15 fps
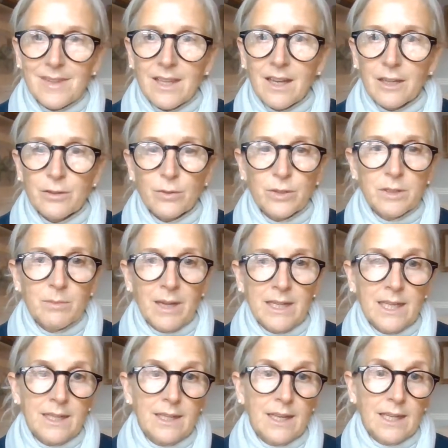I thought you
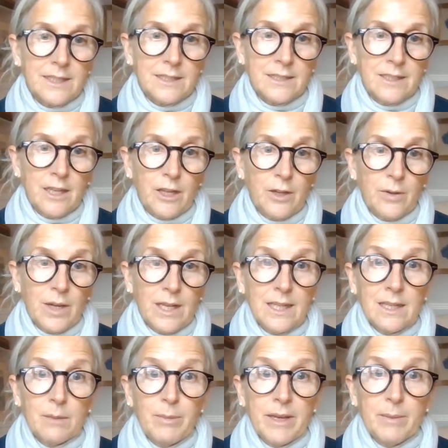might like to know a
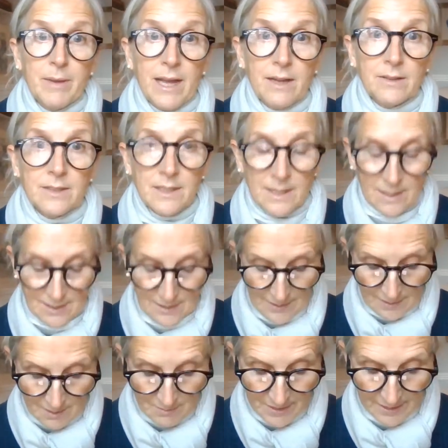little bit about
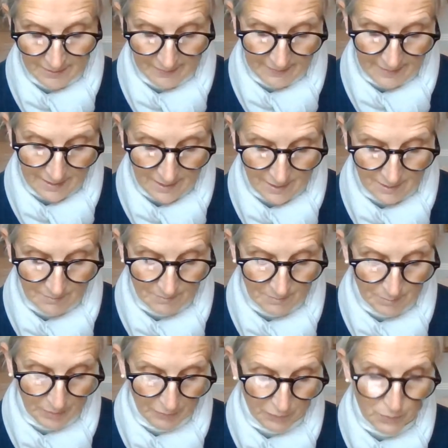Cummings
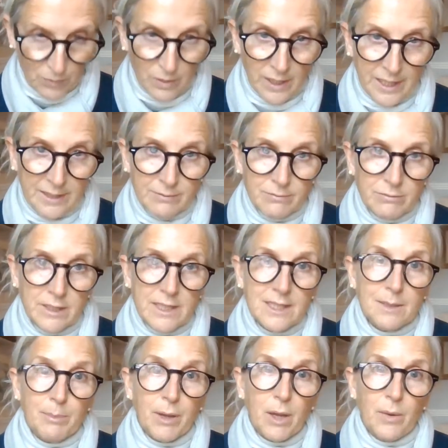before I read
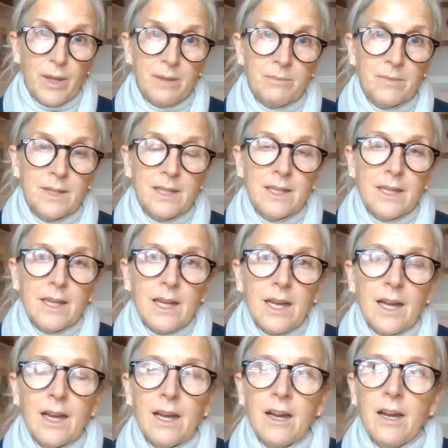the poem.
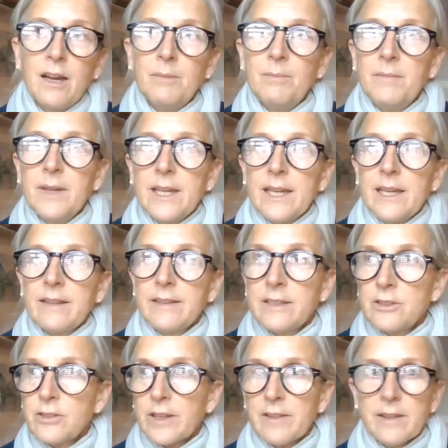He's an
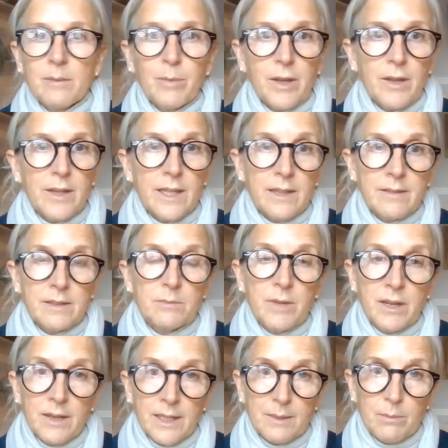interesting poet. He's an
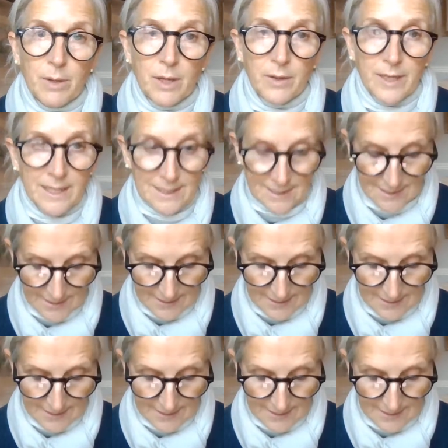American poet.